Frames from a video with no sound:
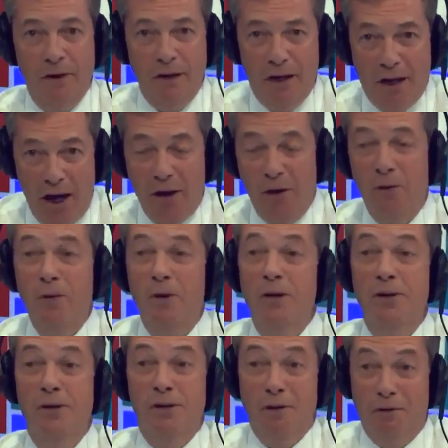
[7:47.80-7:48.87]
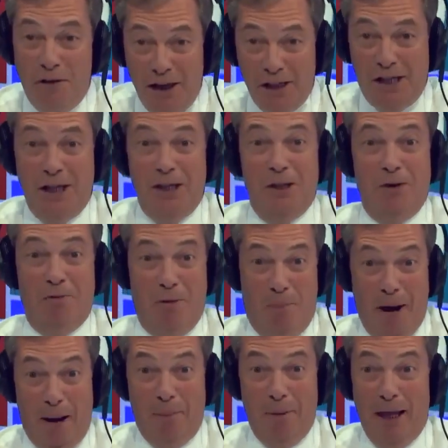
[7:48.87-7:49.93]
go to visit the
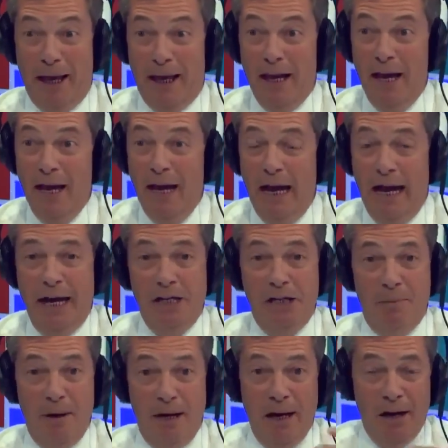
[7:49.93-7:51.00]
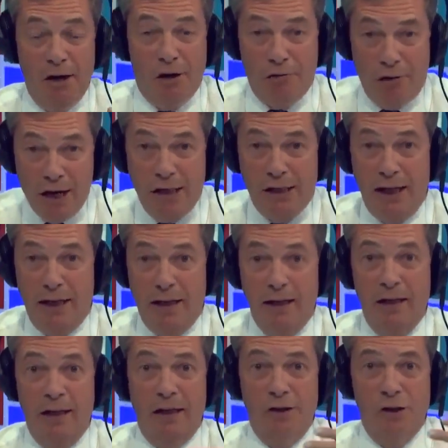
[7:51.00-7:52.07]
Republic and to be greeted
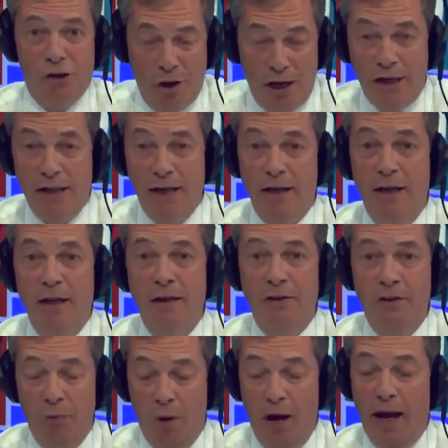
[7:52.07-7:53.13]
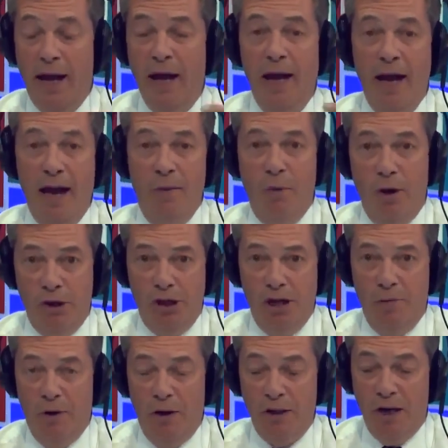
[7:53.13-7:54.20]
and treated the way in which she
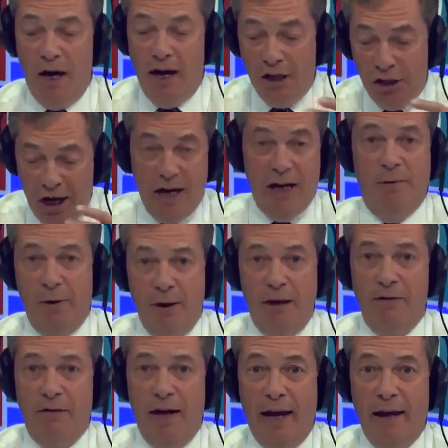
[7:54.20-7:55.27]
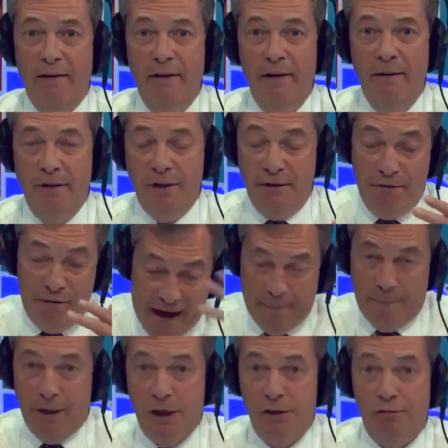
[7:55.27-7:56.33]
was. I genuinely think there's a
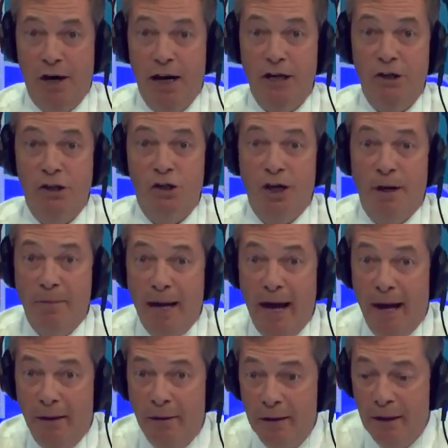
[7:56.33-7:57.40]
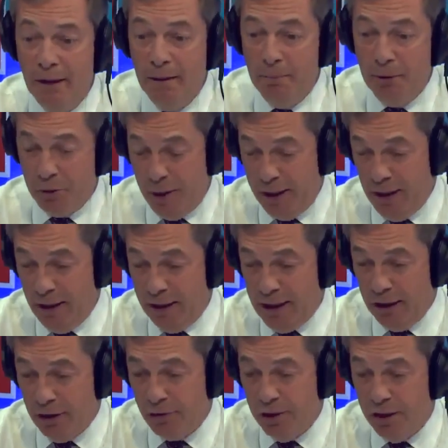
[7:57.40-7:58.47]
fabulous relationship now between our
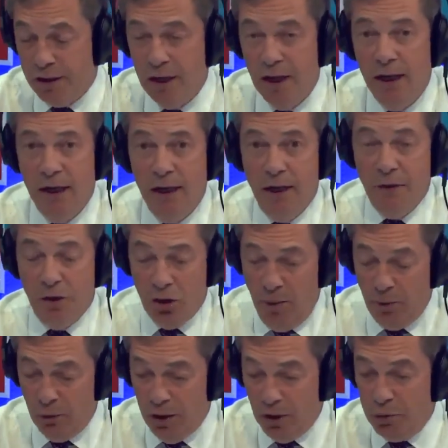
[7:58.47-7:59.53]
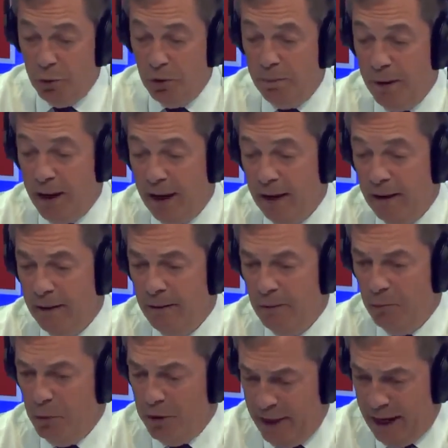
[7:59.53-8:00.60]
countries, and the Commonwealth would be,
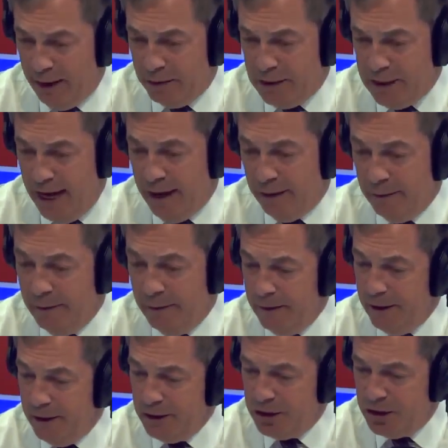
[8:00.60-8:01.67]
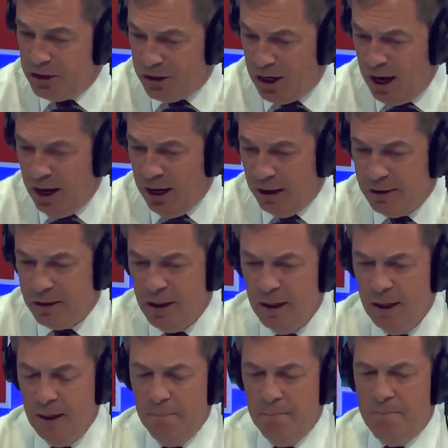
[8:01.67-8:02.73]
without doubt, a start.
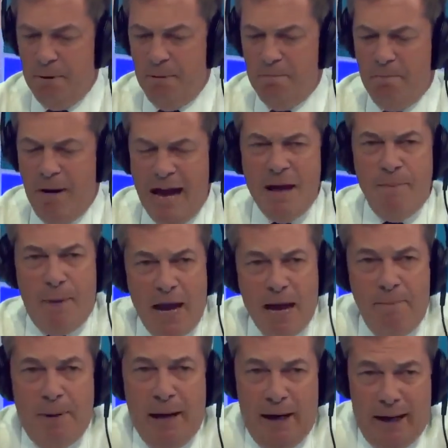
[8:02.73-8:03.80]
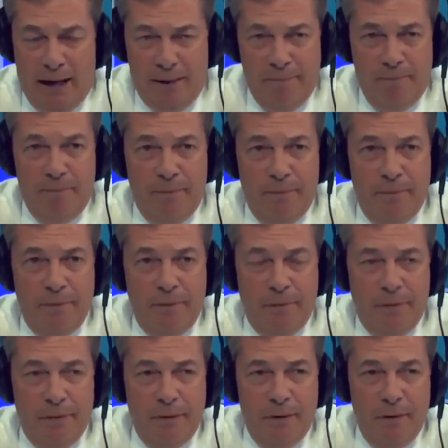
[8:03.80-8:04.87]
But maybe, Billy,
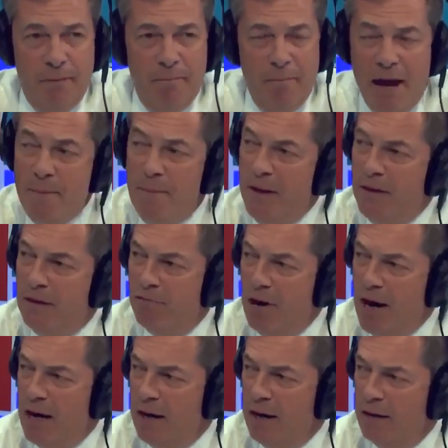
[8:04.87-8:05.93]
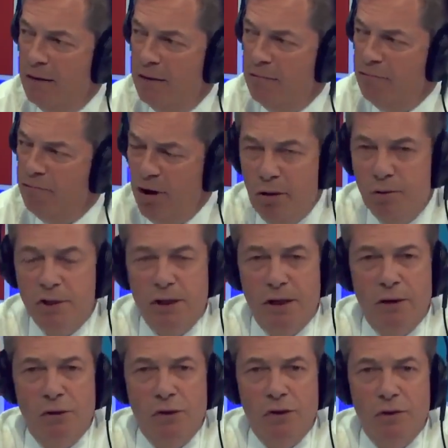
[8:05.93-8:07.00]
maybe the really real
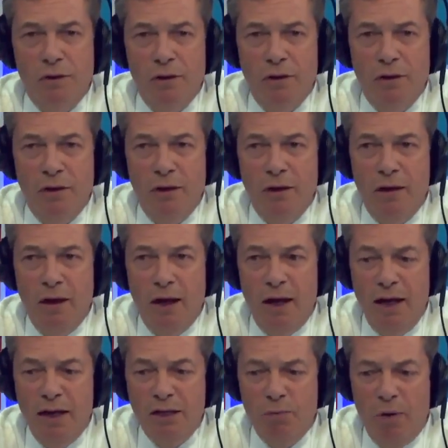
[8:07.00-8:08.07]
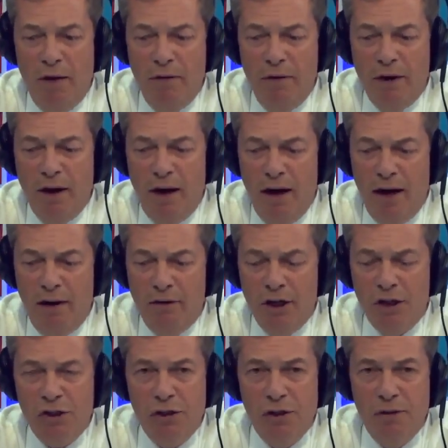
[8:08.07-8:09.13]
solution is one that
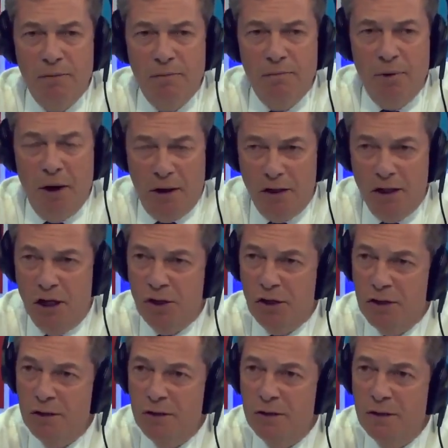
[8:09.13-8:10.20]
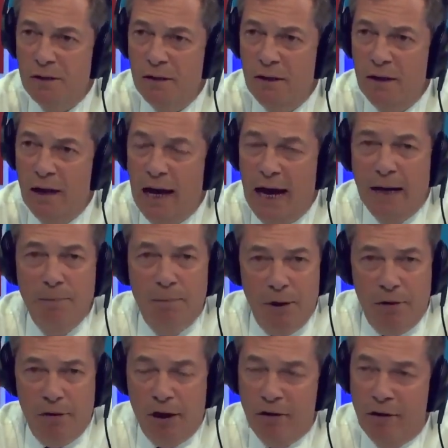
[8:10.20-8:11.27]
Irish politicians and
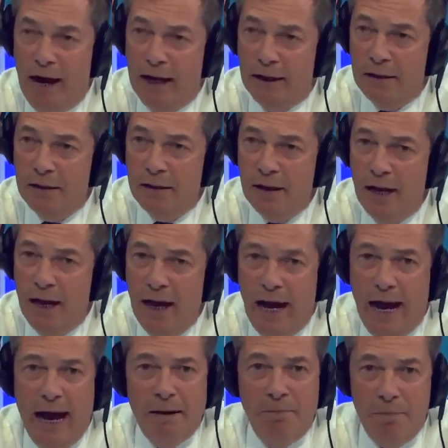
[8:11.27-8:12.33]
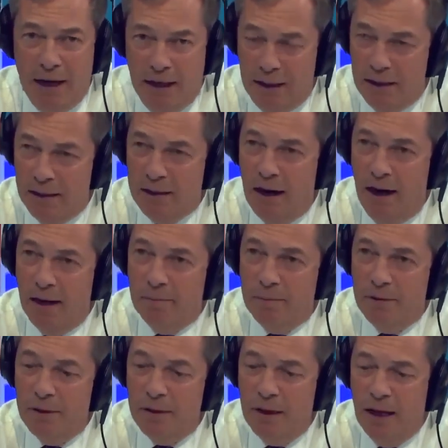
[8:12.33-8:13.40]
bureaucrats and media
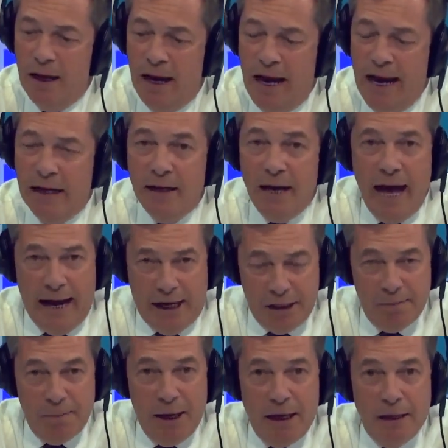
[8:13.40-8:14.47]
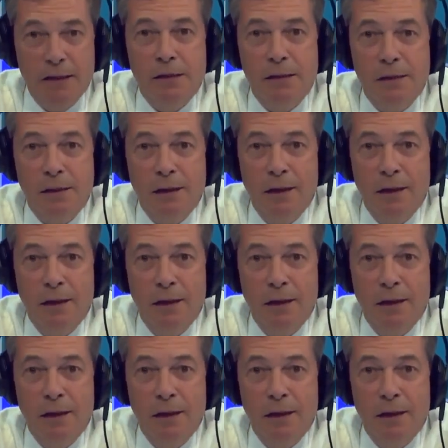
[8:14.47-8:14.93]
types and experts